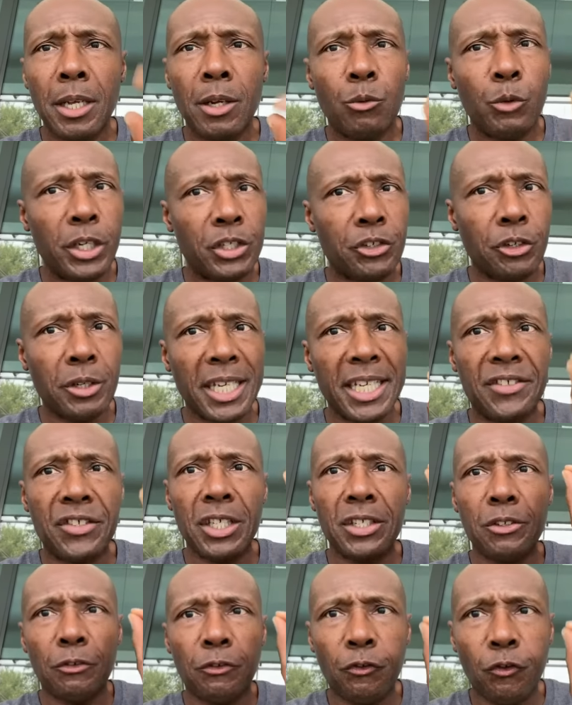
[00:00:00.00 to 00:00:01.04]
Richard, it's
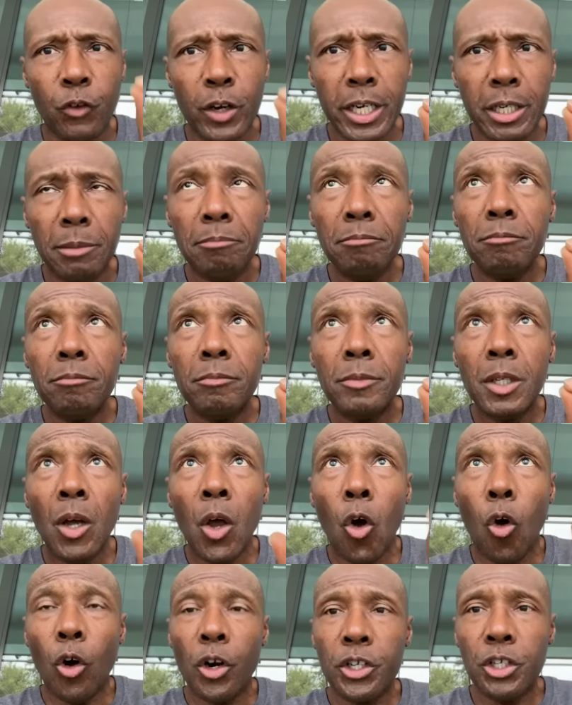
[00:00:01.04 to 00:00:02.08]
either freedom
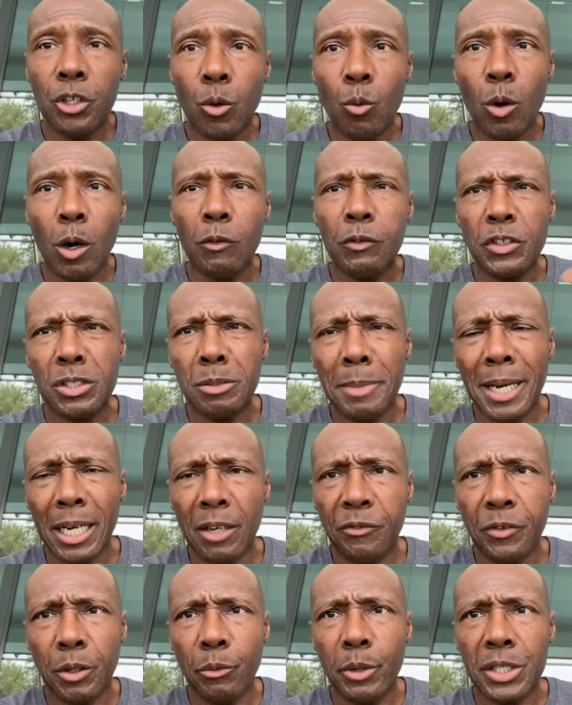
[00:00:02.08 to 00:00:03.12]
or you're going to work for somebody
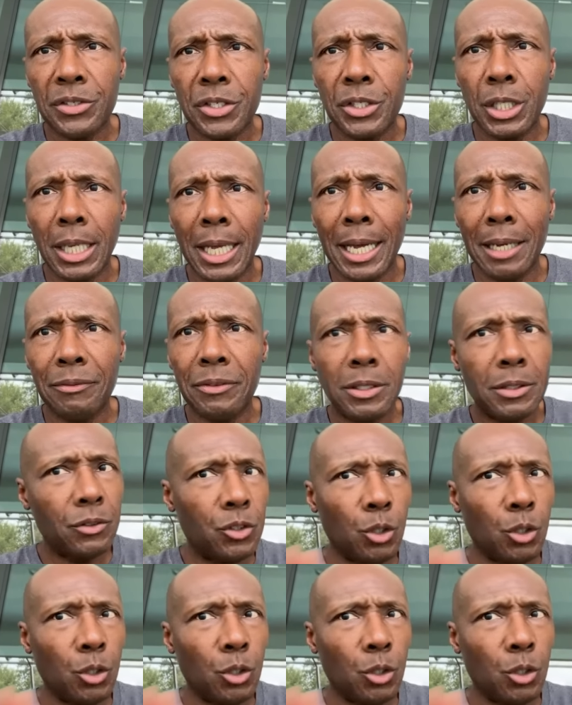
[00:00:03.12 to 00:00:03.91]
for the rest of your life.